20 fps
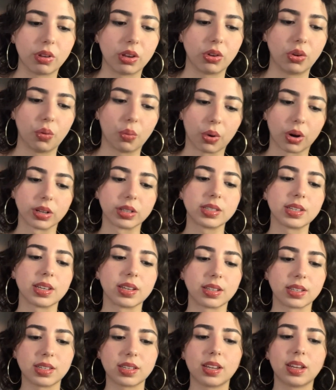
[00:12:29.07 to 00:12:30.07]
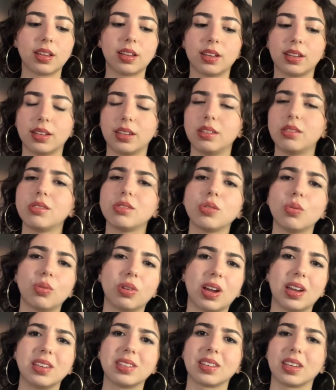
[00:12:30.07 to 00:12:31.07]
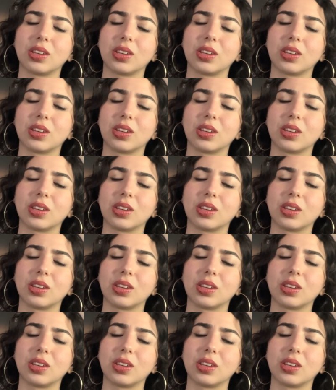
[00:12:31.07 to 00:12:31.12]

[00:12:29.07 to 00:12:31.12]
that you want, and it's so nice.